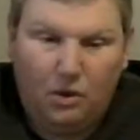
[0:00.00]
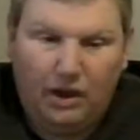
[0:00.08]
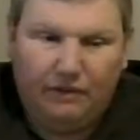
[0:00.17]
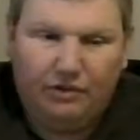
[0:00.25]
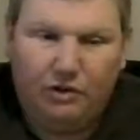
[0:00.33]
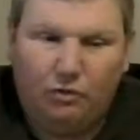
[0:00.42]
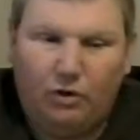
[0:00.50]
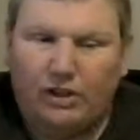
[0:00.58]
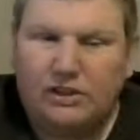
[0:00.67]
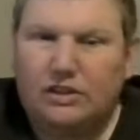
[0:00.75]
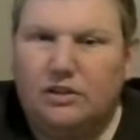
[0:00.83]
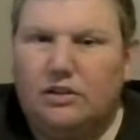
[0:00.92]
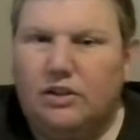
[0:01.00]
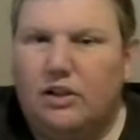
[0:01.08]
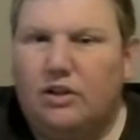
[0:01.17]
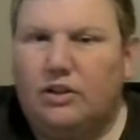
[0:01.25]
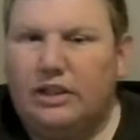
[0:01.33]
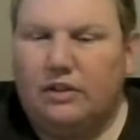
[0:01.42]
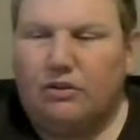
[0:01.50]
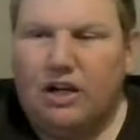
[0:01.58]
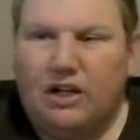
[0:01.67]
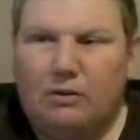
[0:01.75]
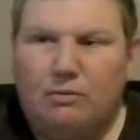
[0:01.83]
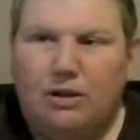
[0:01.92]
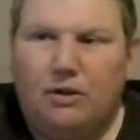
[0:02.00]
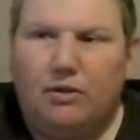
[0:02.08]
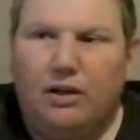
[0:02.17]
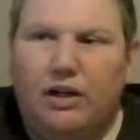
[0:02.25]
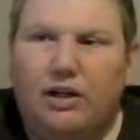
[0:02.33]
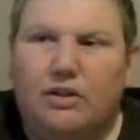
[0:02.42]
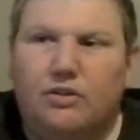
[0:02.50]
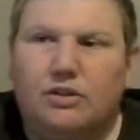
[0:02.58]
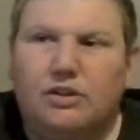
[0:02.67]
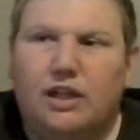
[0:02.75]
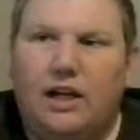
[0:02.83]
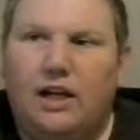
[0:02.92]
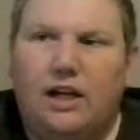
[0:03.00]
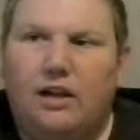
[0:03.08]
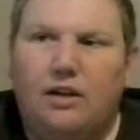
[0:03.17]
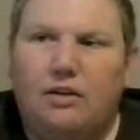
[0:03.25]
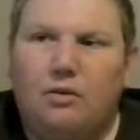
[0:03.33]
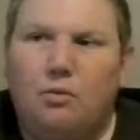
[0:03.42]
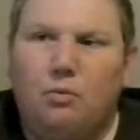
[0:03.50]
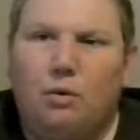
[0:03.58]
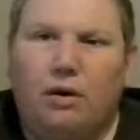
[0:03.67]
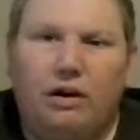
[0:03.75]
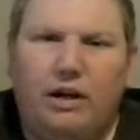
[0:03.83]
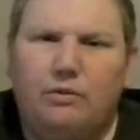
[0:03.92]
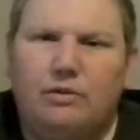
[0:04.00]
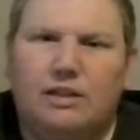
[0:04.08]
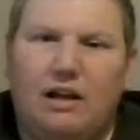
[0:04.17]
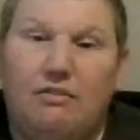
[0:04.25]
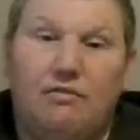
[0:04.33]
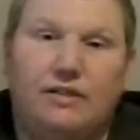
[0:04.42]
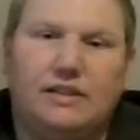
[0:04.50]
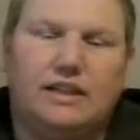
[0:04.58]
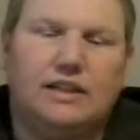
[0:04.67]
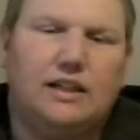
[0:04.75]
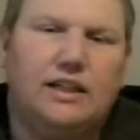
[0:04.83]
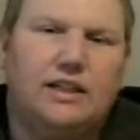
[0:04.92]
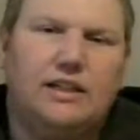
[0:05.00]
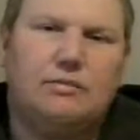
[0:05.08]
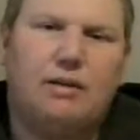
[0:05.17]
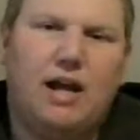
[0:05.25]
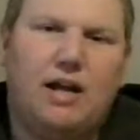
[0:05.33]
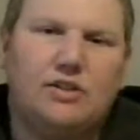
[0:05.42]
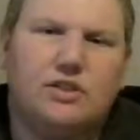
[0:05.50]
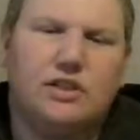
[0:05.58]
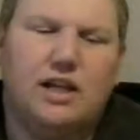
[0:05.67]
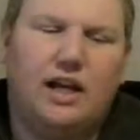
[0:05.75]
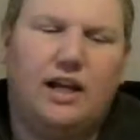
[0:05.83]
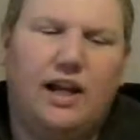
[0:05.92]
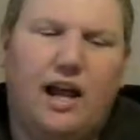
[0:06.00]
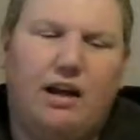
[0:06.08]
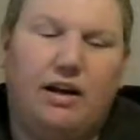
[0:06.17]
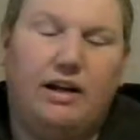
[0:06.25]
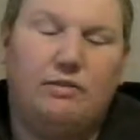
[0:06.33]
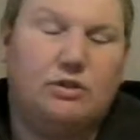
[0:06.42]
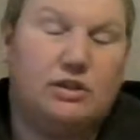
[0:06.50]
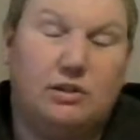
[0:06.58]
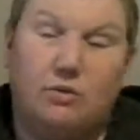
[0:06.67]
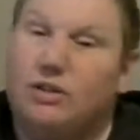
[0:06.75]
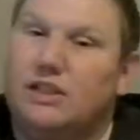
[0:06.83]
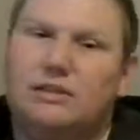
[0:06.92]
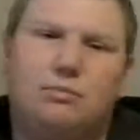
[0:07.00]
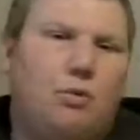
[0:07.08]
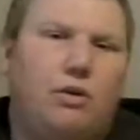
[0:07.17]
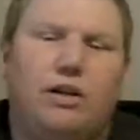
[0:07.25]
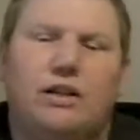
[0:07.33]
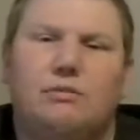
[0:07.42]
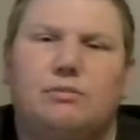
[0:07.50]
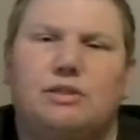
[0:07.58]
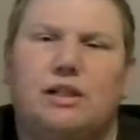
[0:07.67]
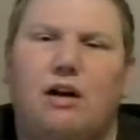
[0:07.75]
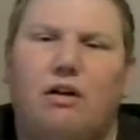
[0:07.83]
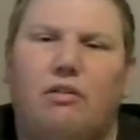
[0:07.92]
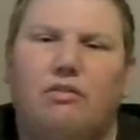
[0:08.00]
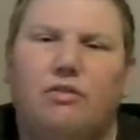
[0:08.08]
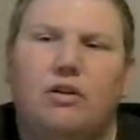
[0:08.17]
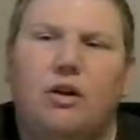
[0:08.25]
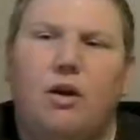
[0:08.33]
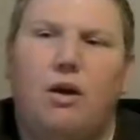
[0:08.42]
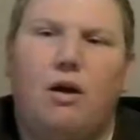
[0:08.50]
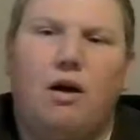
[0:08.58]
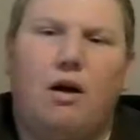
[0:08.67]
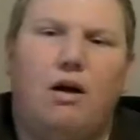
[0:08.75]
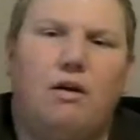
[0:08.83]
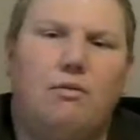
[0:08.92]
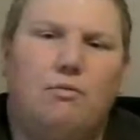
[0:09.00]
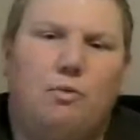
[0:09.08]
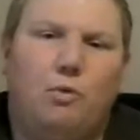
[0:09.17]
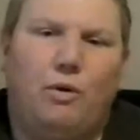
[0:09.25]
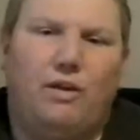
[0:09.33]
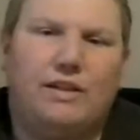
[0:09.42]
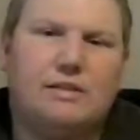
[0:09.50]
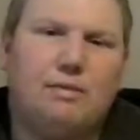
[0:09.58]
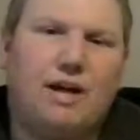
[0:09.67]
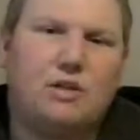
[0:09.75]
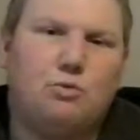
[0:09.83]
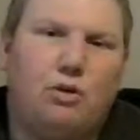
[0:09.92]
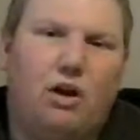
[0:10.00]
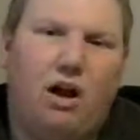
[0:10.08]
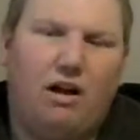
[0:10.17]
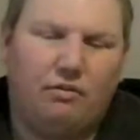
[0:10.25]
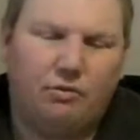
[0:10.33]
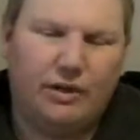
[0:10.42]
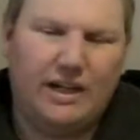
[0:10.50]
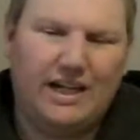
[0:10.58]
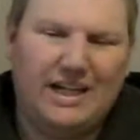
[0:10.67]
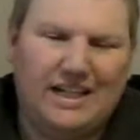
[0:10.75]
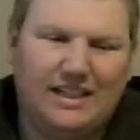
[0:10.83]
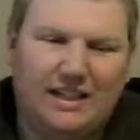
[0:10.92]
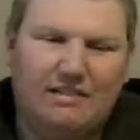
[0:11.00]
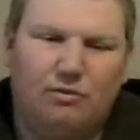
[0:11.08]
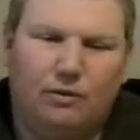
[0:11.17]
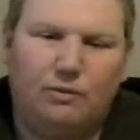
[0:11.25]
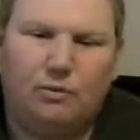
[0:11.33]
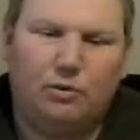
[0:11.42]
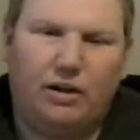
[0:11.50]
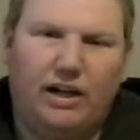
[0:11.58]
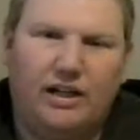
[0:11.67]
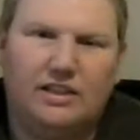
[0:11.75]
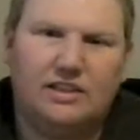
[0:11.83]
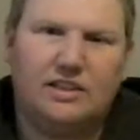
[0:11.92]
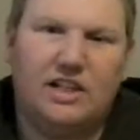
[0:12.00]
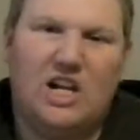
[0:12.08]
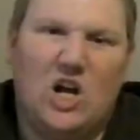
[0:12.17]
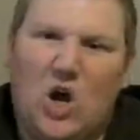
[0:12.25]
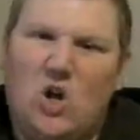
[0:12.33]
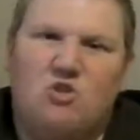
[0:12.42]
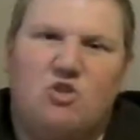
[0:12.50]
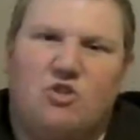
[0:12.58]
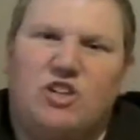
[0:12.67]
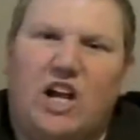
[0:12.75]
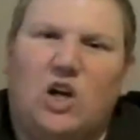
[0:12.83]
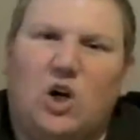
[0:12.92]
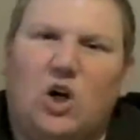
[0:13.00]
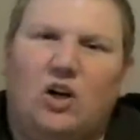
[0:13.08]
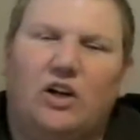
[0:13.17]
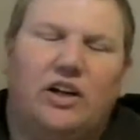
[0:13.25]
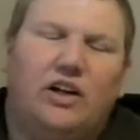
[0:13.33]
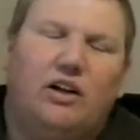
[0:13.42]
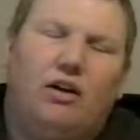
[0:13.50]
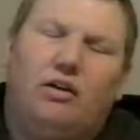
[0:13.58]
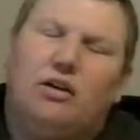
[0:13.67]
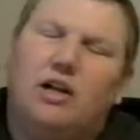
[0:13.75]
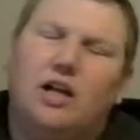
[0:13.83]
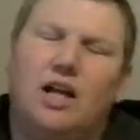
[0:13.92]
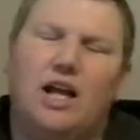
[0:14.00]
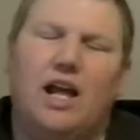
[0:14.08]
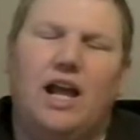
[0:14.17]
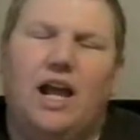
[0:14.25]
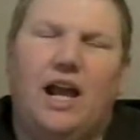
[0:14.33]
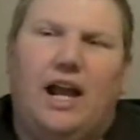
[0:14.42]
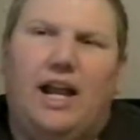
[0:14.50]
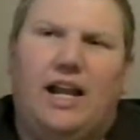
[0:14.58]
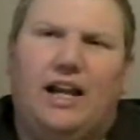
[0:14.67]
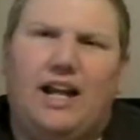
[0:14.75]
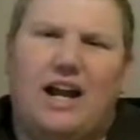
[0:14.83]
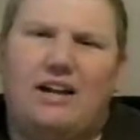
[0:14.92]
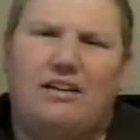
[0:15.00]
if you've watched the Undertaker documentary, you understand where he was at physically in this match and how he was so disappointed in himself of the way this match went off when he didn't give Roman Reigns The Undertaker, you know? And it